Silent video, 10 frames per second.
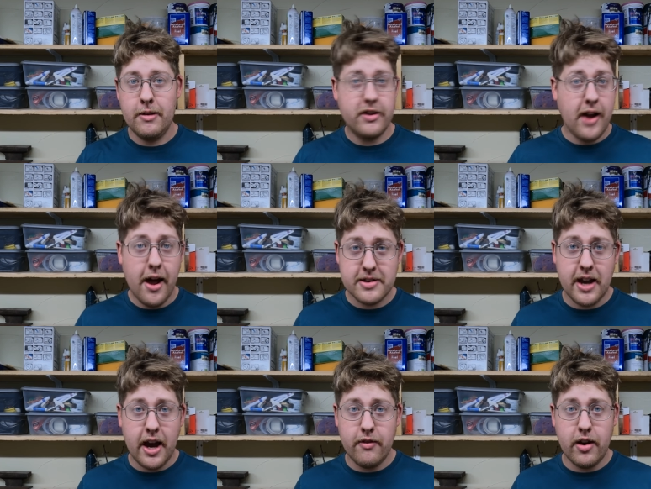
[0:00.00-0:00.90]
That's not a
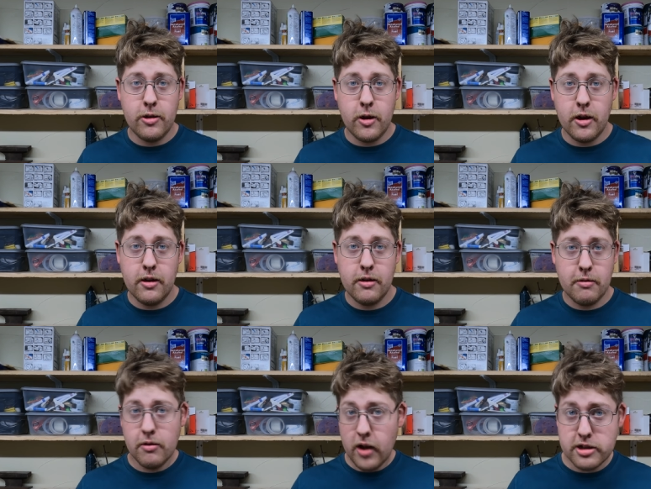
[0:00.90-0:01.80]
sign of anything.
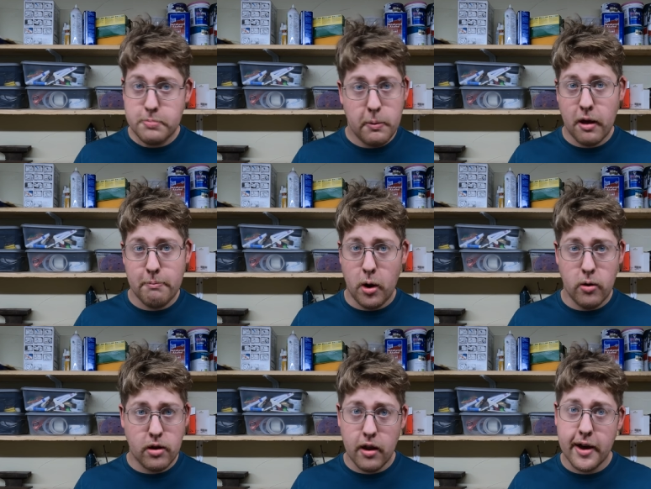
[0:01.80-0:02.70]
Lots of people have
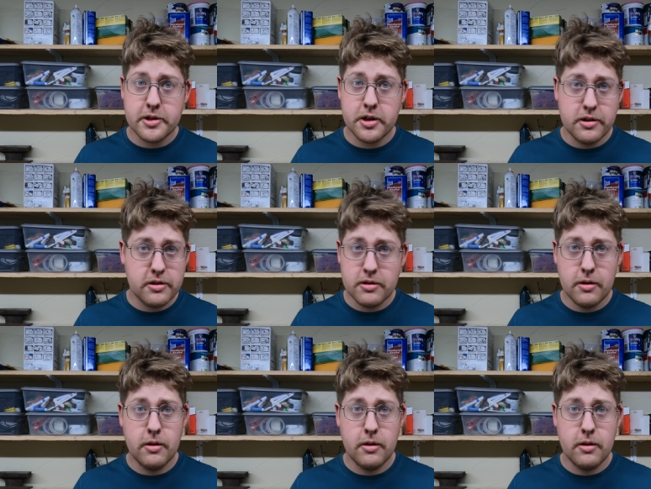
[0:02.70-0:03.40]
bone collections.